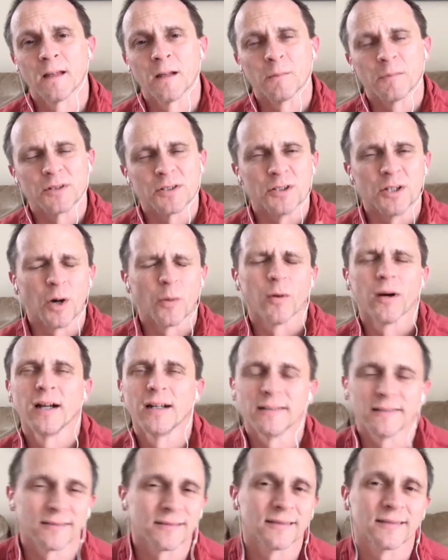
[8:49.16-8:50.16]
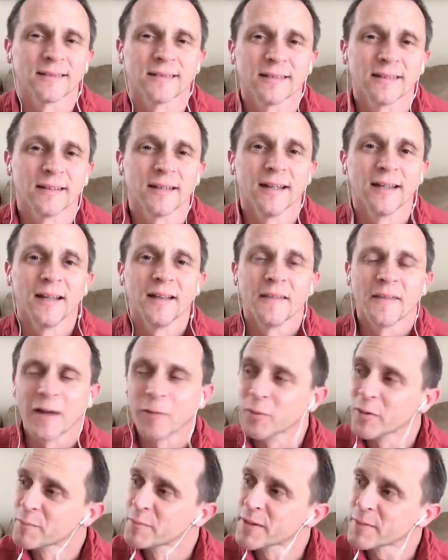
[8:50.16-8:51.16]
But you know what?
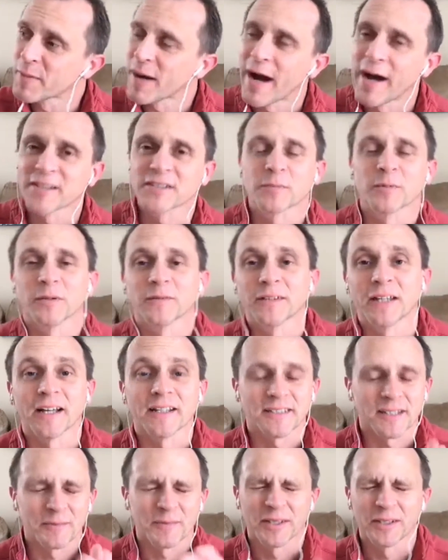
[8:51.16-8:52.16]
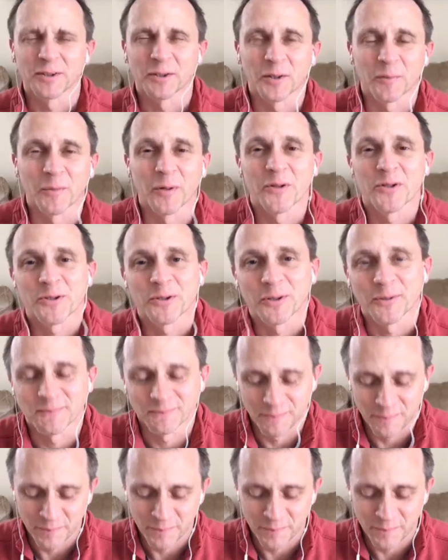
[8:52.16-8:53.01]
That wouldn't be possible. Yes, I'm getting a little emotional.